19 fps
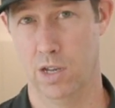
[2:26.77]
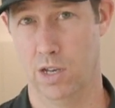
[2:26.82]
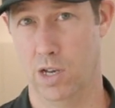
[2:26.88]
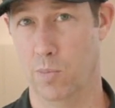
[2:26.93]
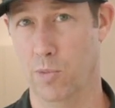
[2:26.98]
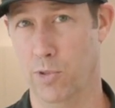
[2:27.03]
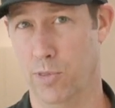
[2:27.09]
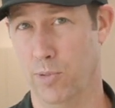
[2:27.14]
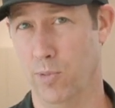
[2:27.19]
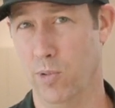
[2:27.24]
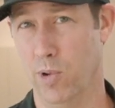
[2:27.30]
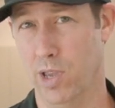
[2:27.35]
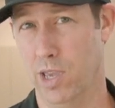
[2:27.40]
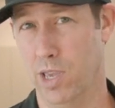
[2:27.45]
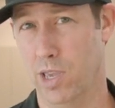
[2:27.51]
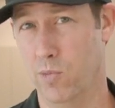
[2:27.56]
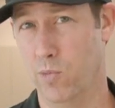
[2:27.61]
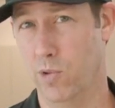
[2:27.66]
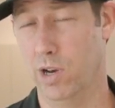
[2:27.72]
Number
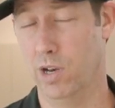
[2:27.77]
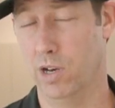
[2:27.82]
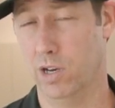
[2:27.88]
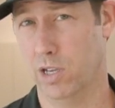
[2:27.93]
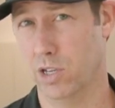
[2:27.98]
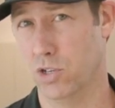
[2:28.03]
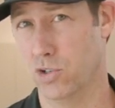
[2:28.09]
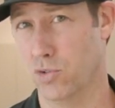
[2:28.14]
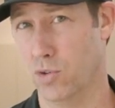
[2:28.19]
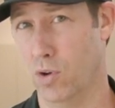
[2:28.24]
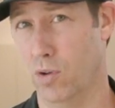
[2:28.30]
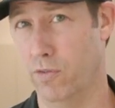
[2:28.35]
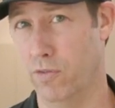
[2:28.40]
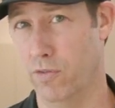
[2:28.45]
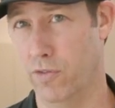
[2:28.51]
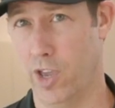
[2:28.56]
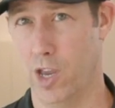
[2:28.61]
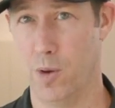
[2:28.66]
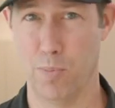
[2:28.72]
three, we need to
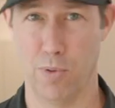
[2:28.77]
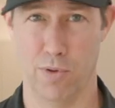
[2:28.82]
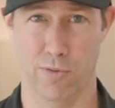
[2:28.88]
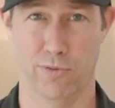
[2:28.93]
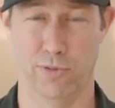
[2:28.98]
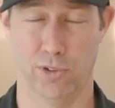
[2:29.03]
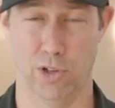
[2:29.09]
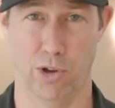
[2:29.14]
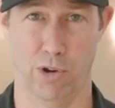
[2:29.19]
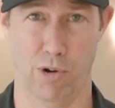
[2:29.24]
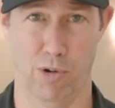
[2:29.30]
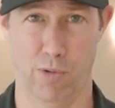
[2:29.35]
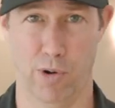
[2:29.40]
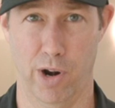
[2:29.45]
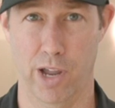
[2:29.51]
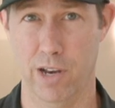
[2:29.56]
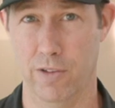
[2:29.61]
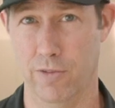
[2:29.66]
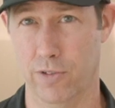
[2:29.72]
control vapor flow,
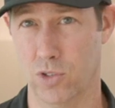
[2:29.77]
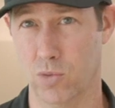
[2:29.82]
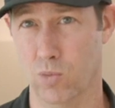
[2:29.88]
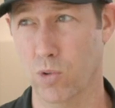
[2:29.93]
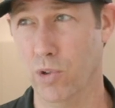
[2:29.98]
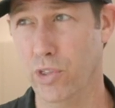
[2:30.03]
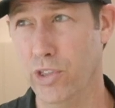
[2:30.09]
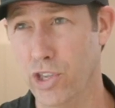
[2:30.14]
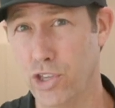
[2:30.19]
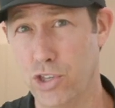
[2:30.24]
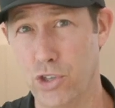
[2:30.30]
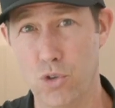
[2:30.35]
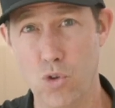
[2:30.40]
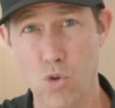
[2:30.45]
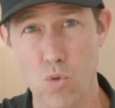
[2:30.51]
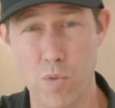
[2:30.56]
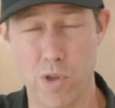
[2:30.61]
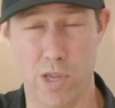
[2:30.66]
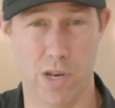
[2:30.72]
right? If it's really
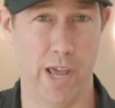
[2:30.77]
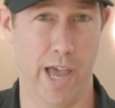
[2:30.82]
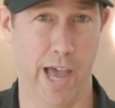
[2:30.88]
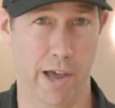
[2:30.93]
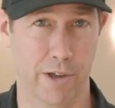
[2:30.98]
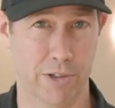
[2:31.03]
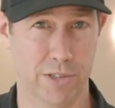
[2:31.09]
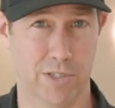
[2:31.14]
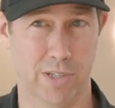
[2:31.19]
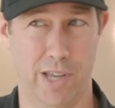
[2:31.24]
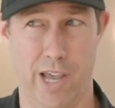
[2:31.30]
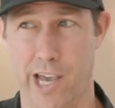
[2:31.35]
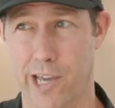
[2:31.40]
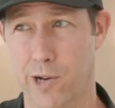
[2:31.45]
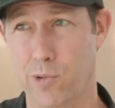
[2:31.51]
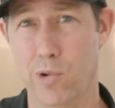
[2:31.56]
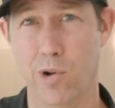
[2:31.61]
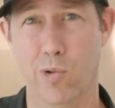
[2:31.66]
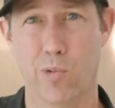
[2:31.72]
humid
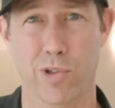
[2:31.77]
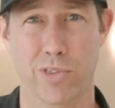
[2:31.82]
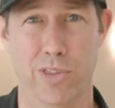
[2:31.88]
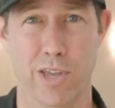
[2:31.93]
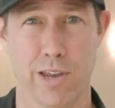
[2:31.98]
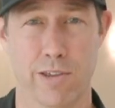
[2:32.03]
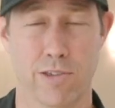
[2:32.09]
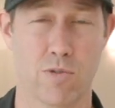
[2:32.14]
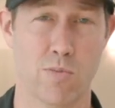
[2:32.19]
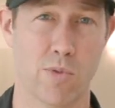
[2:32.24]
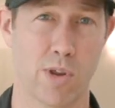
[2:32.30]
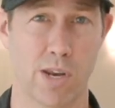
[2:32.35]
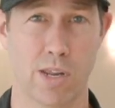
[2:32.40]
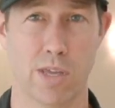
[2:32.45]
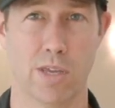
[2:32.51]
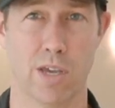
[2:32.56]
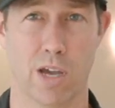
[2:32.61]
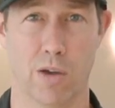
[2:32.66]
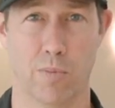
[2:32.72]
outside, we don't want that
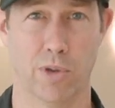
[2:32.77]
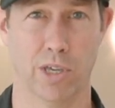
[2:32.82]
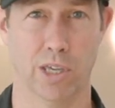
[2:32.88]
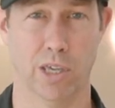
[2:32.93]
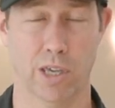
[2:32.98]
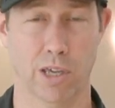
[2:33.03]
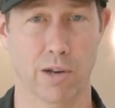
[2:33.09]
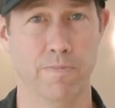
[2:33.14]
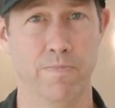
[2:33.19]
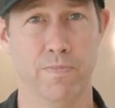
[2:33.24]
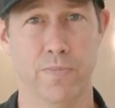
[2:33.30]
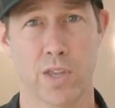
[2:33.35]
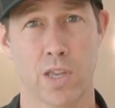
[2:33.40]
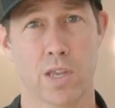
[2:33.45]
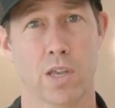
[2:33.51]
humidity coming in.